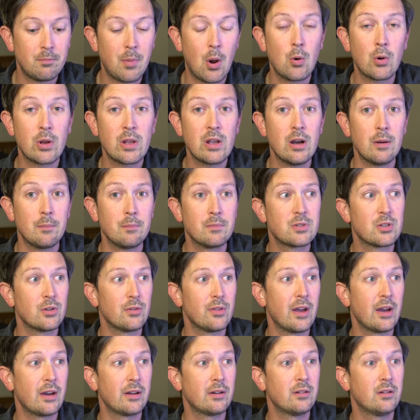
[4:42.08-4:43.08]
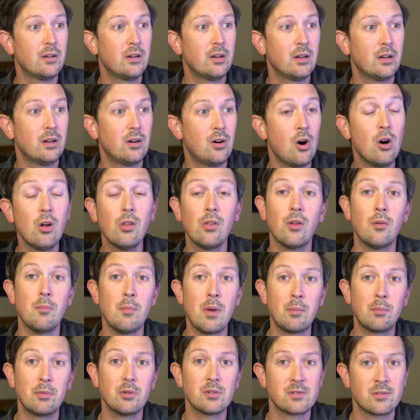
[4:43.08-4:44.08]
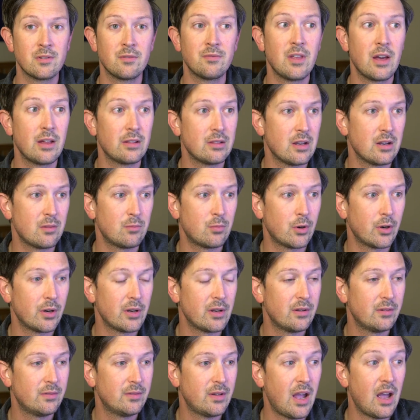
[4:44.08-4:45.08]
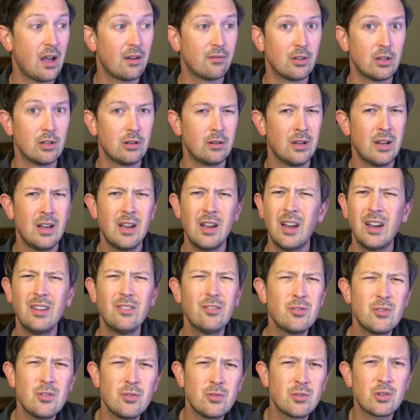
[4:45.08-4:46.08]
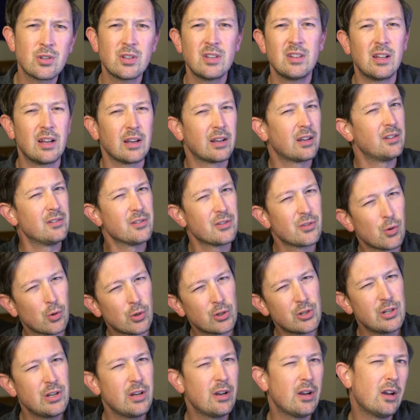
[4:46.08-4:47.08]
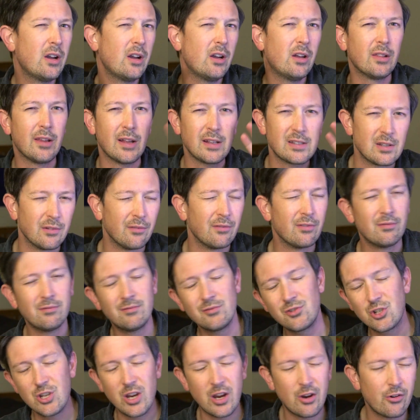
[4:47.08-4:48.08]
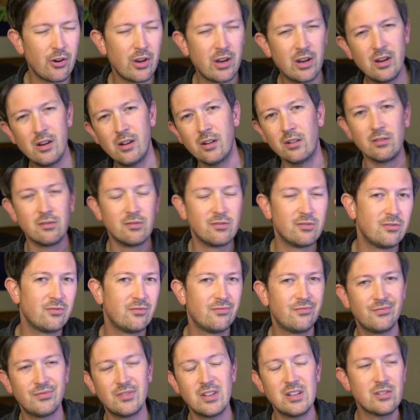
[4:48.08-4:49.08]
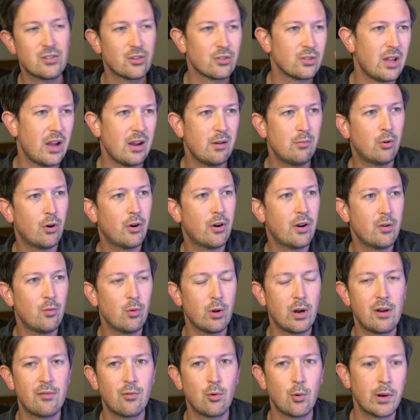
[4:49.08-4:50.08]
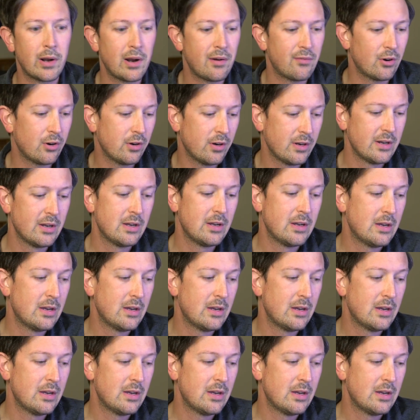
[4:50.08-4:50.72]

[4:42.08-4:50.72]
pony up so that all the members of that library have it. And there's usually like consortia and lots of sharing of interlibrary, whatever.